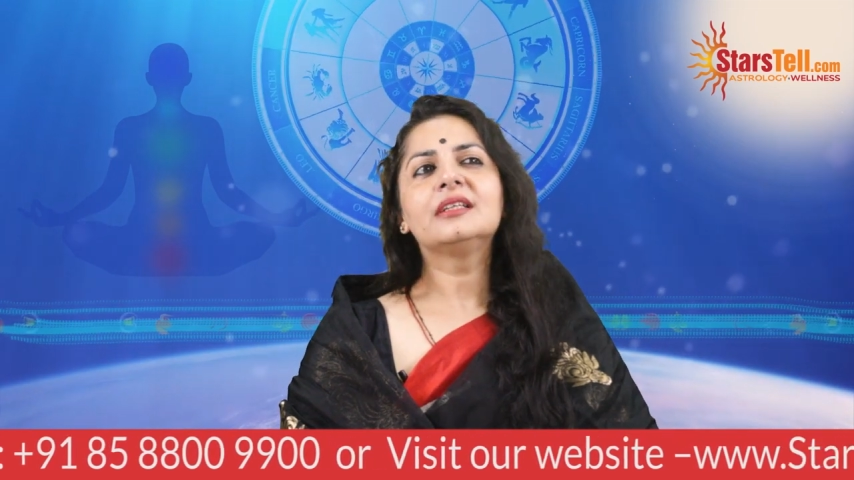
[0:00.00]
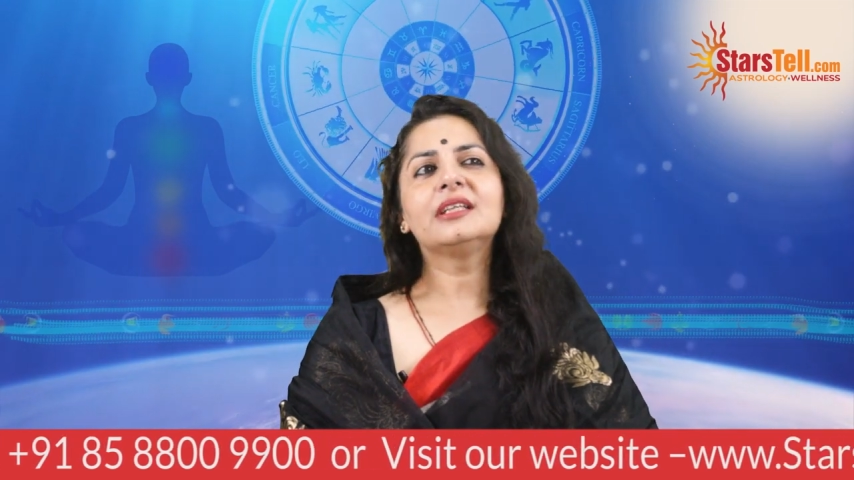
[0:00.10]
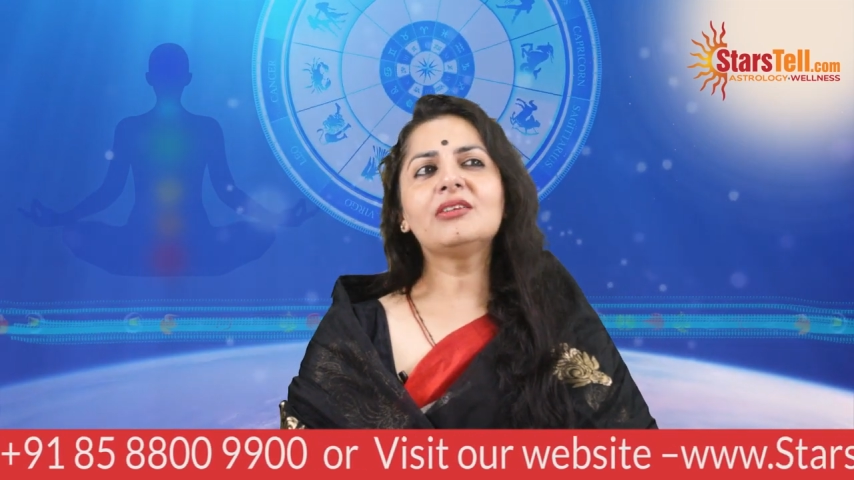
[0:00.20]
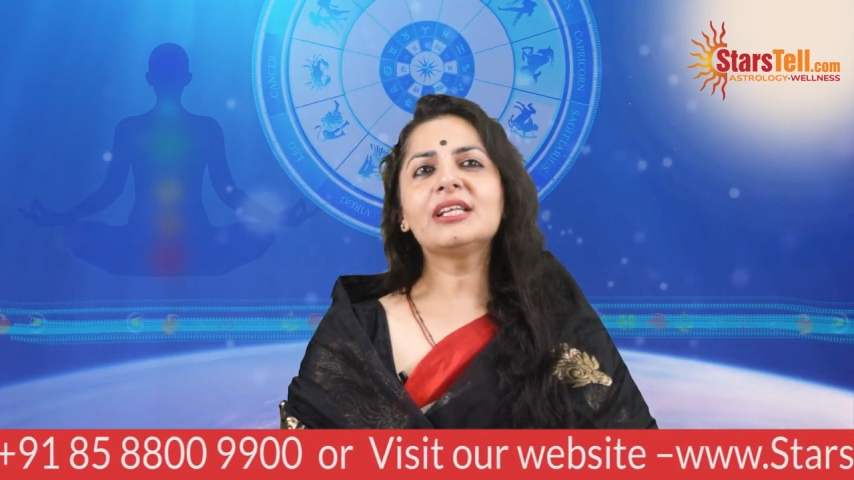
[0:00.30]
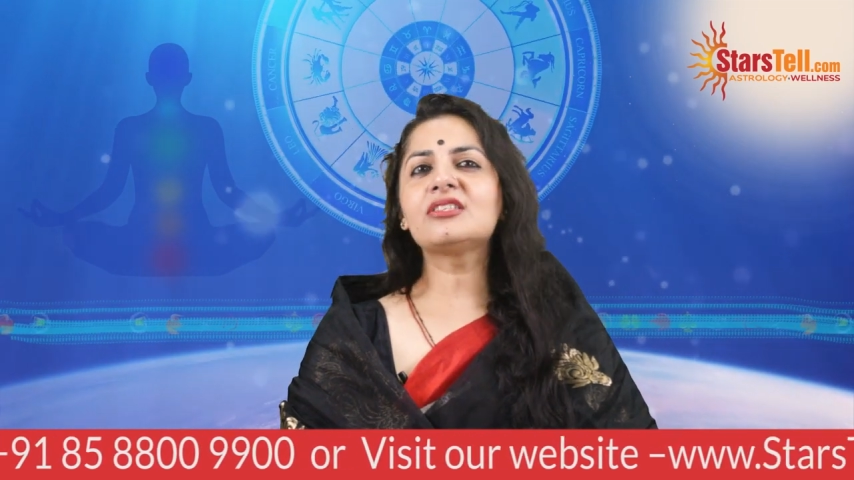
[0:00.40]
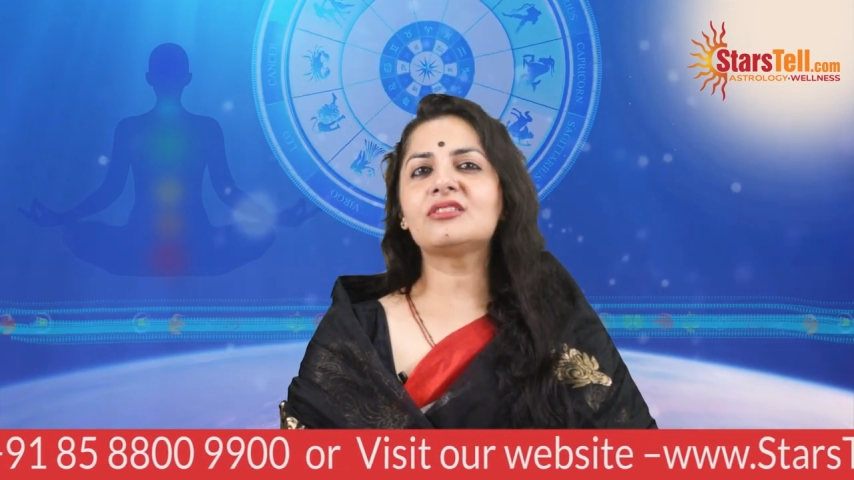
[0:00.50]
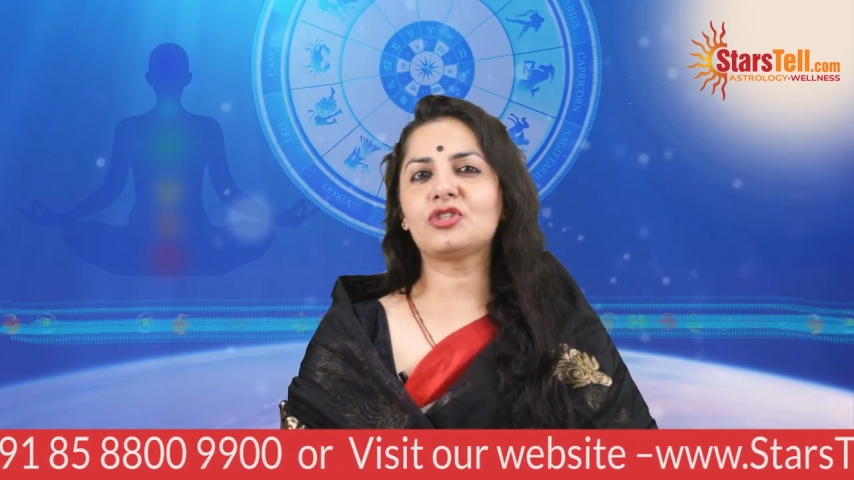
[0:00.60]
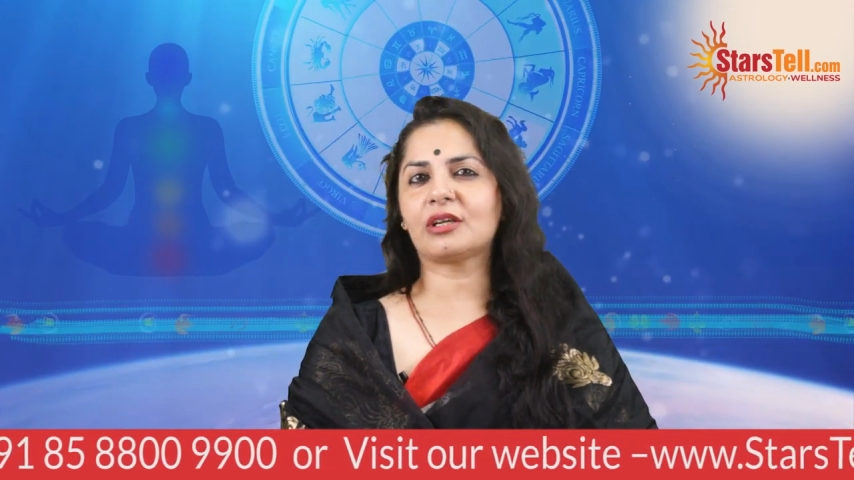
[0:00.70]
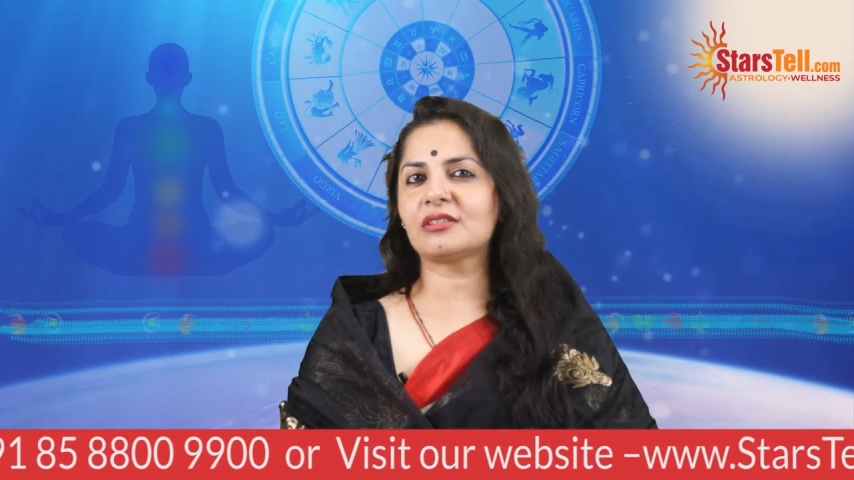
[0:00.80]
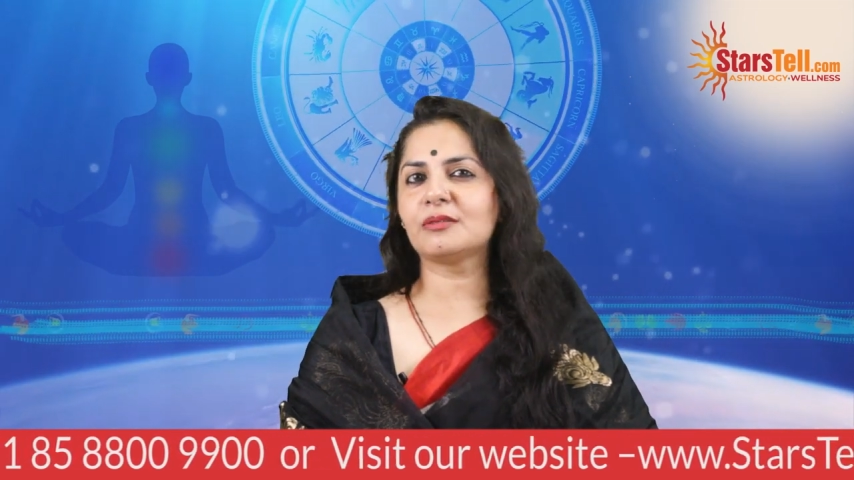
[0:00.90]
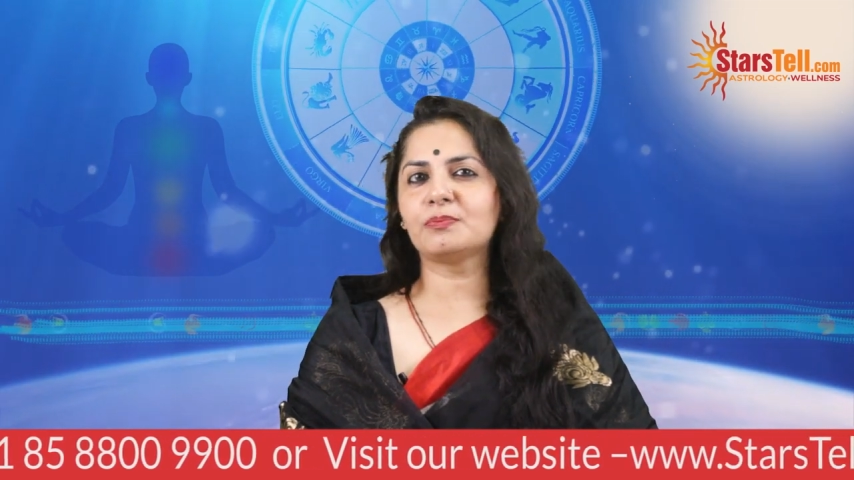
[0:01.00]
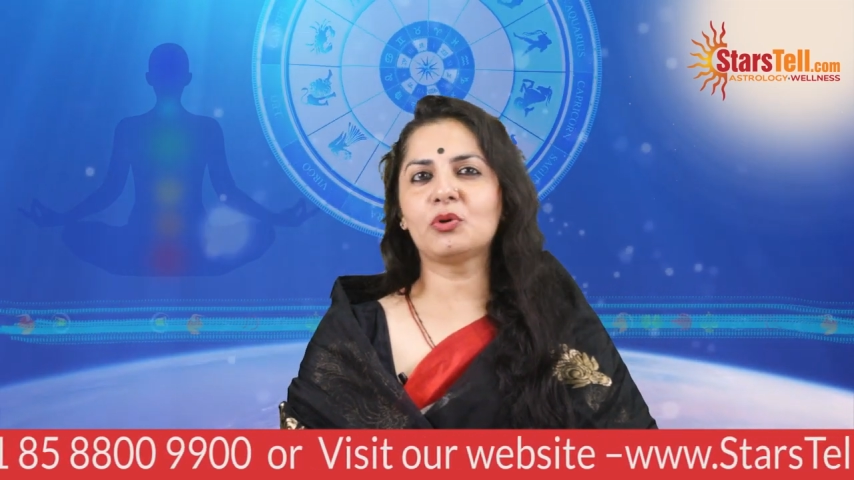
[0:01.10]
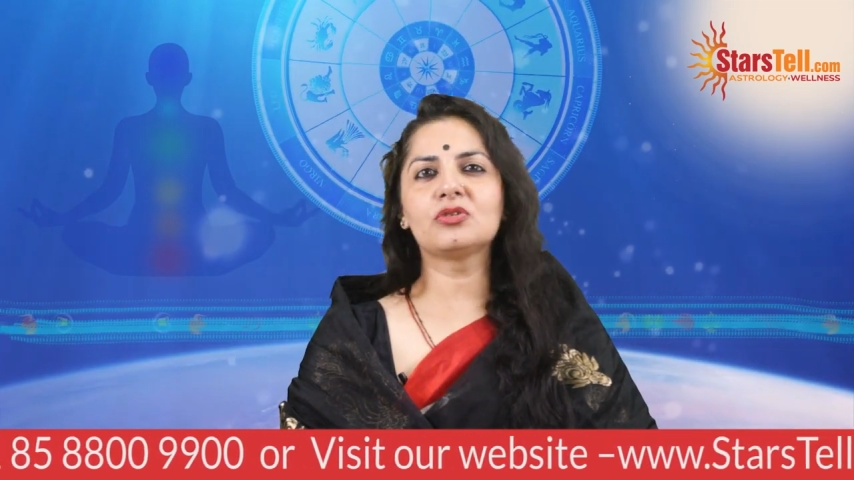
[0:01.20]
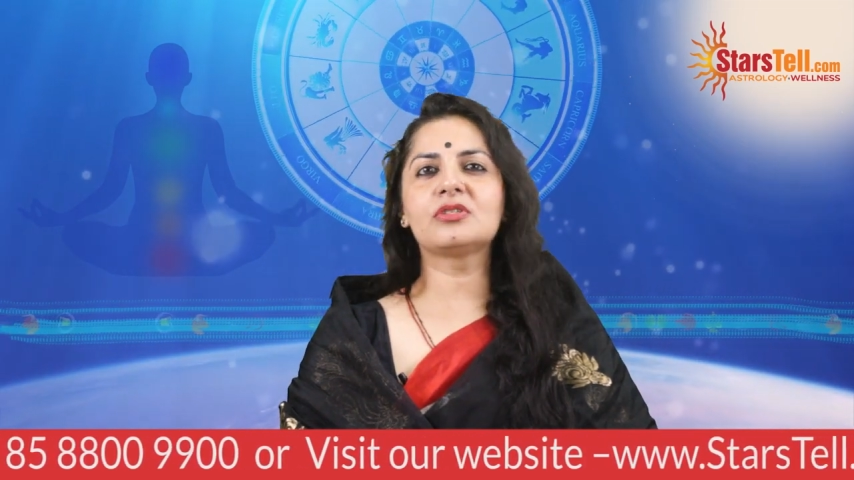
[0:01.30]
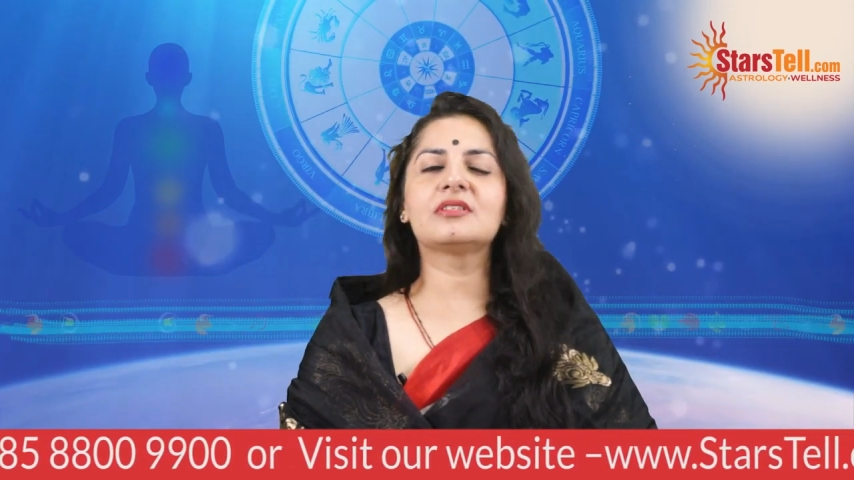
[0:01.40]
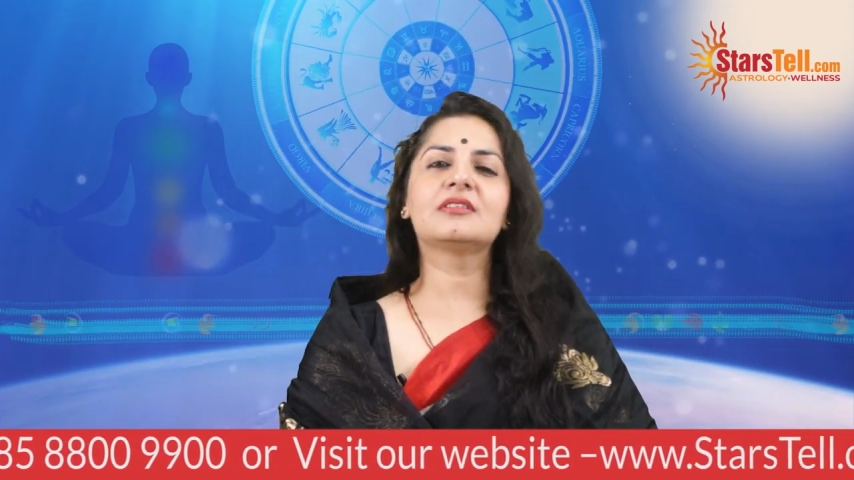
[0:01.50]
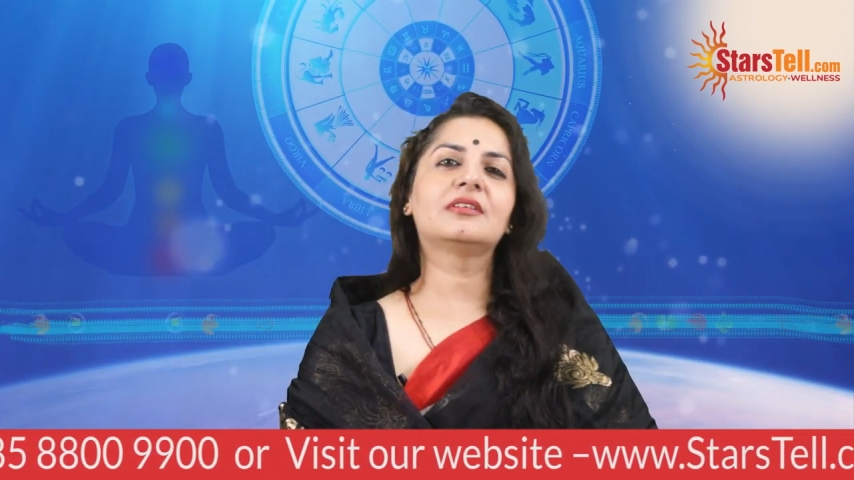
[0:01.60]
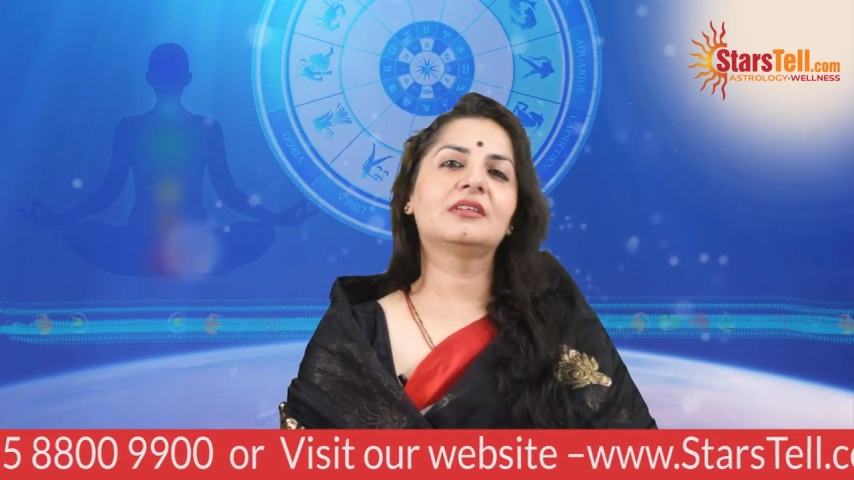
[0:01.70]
Now let's juxtapose